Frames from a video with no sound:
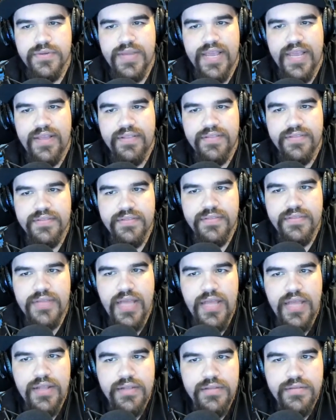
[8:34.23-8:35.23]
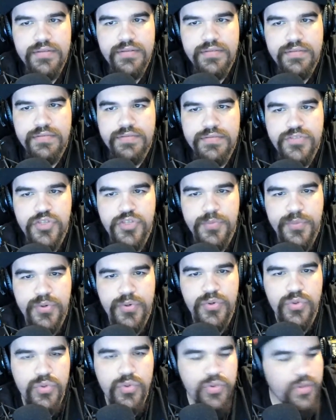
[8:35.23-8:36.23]
Oh yeah, that super
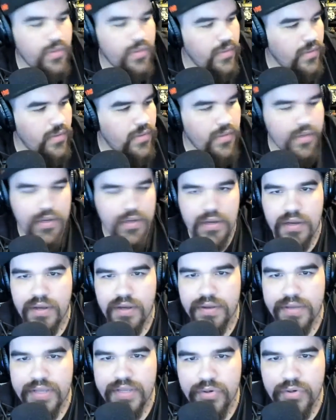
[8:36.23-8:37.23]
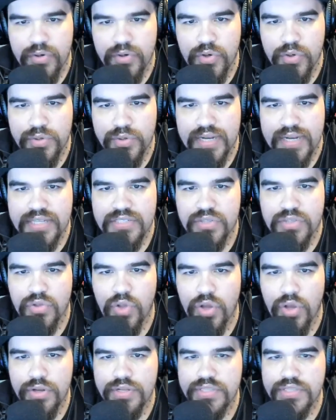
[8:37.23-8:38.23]
cool. It'll go nice
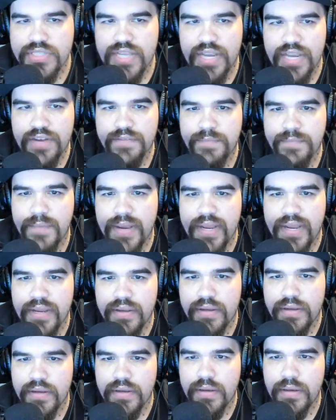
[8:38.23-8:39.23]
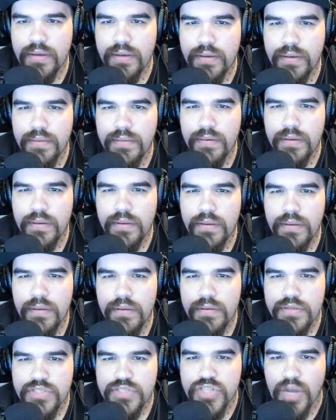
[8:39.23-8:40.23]
along the side of my
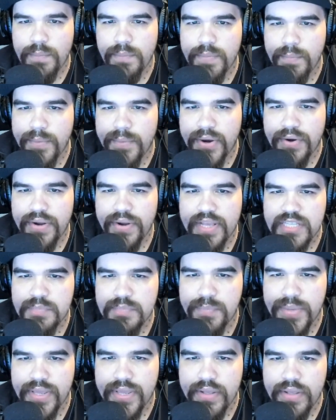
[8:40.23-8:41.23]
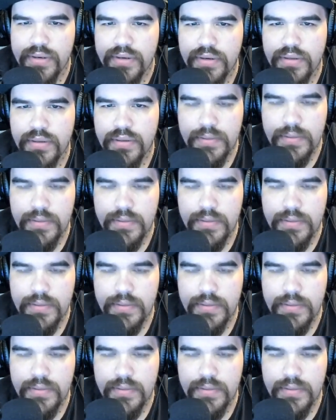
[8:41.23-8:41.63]
Stomp in Paradise pin.